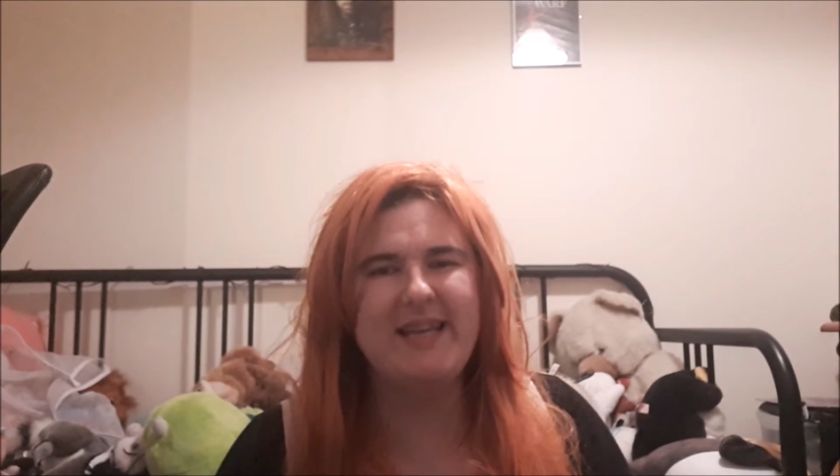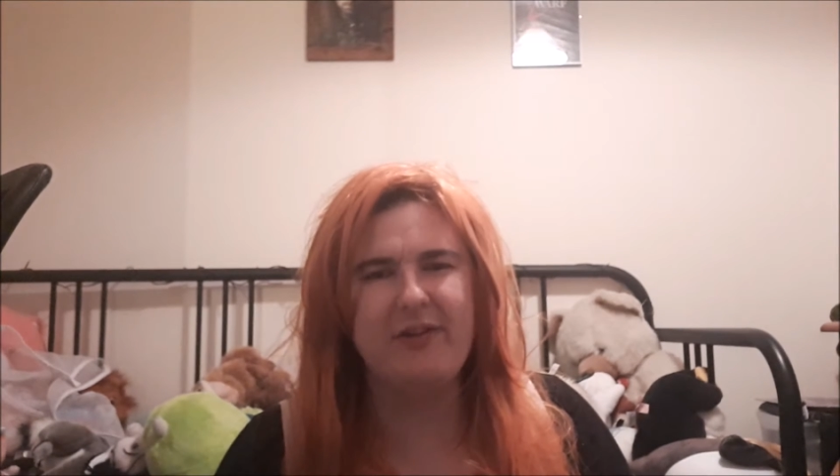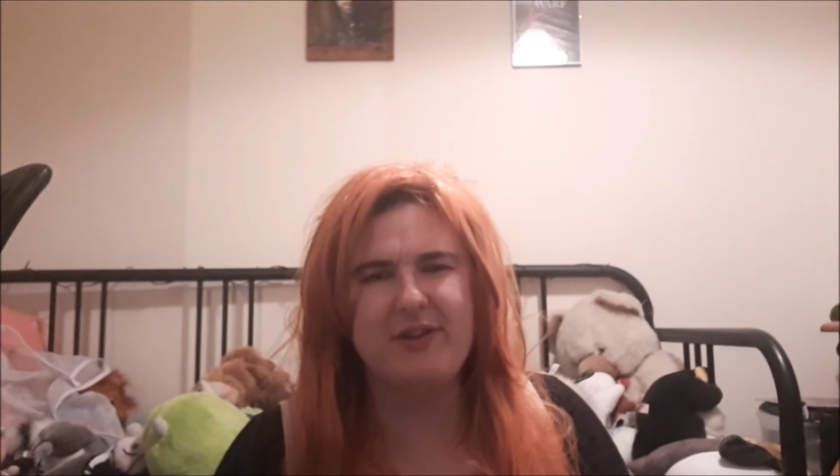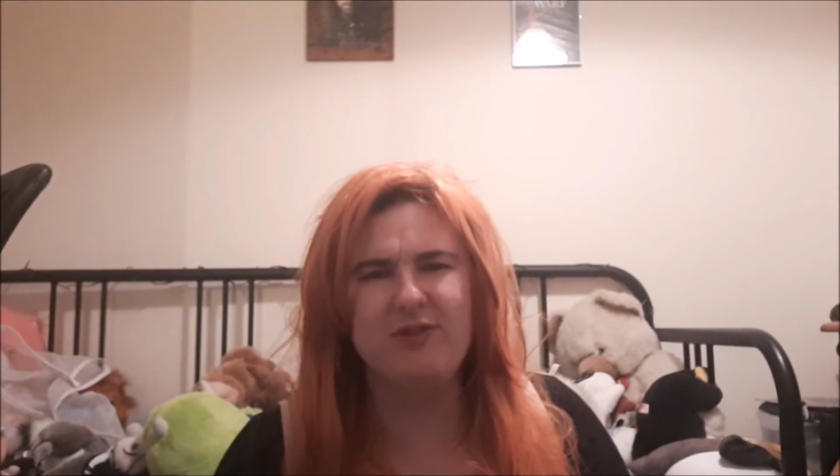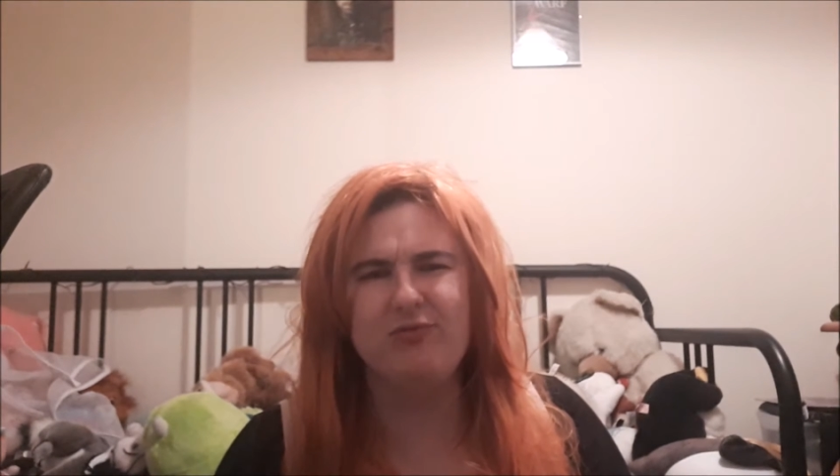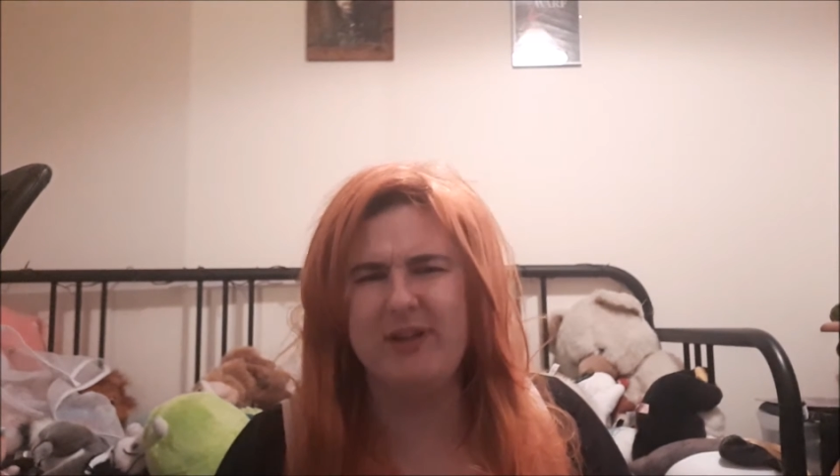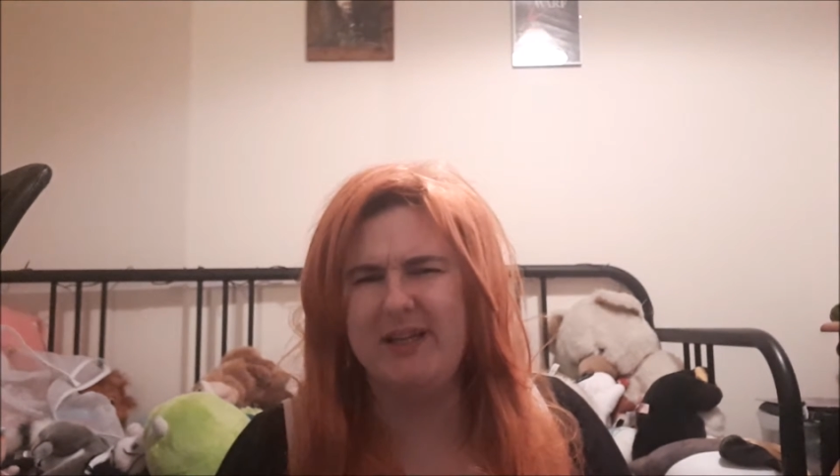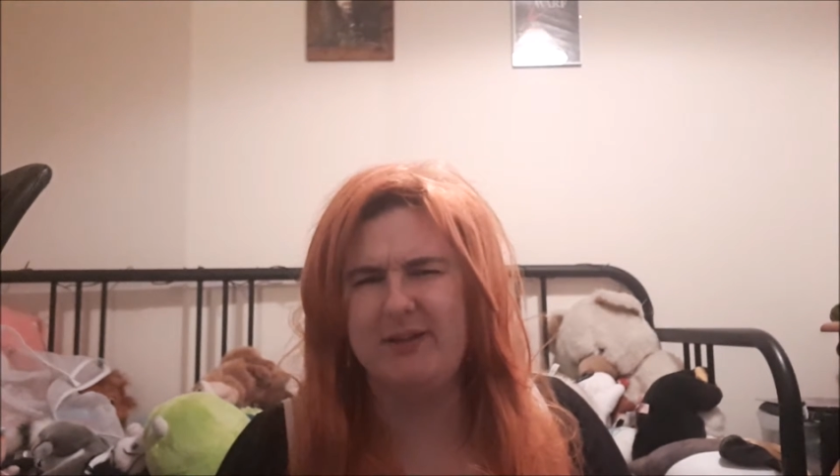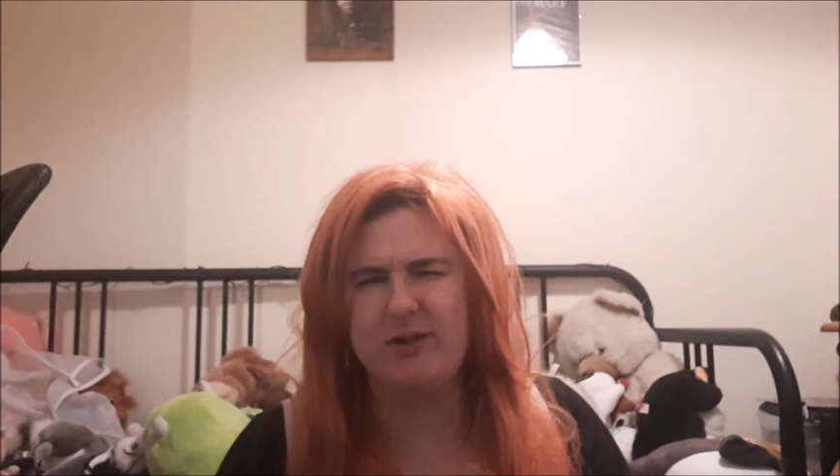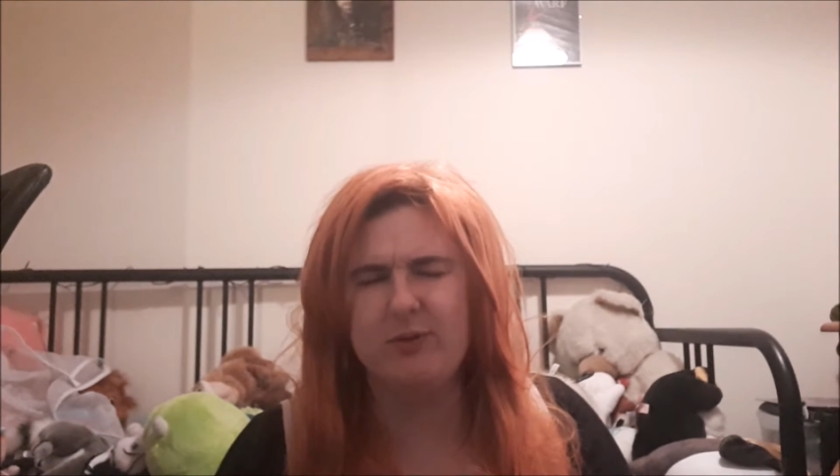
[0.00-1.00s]
death didn't
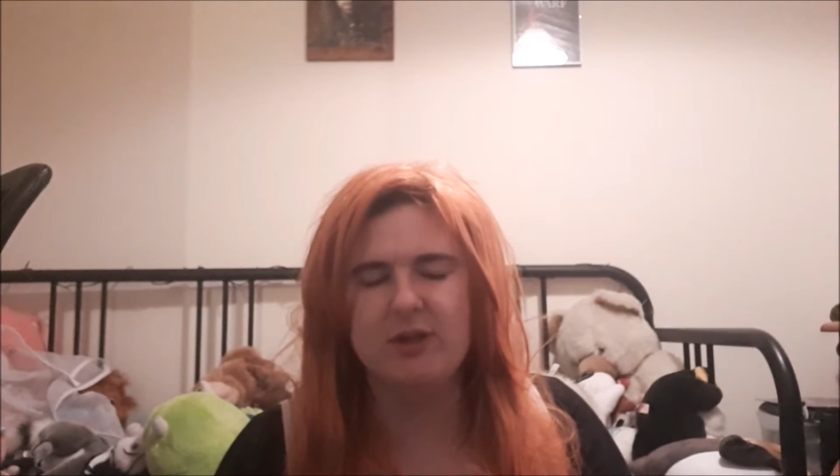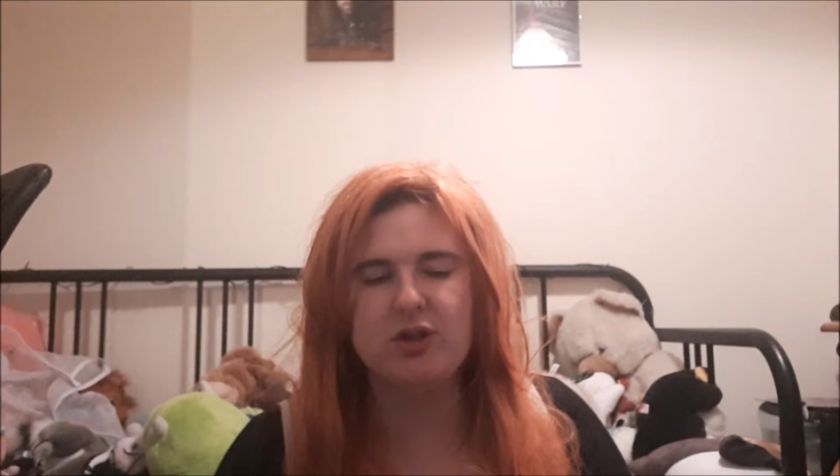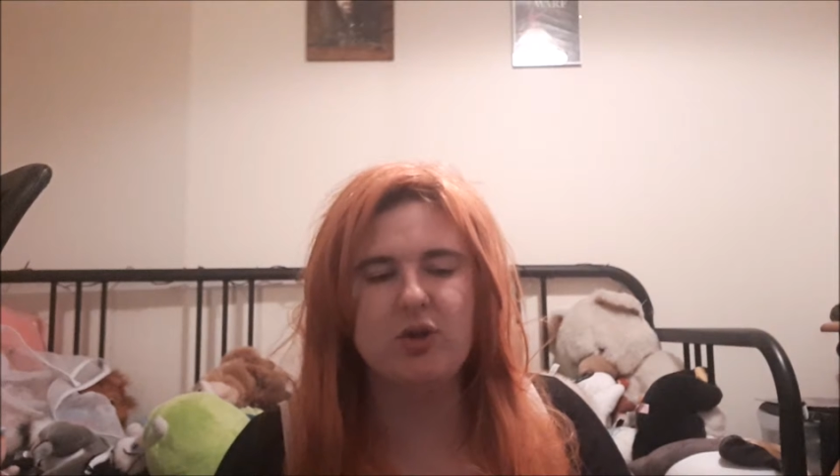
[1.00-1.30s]
really suit it.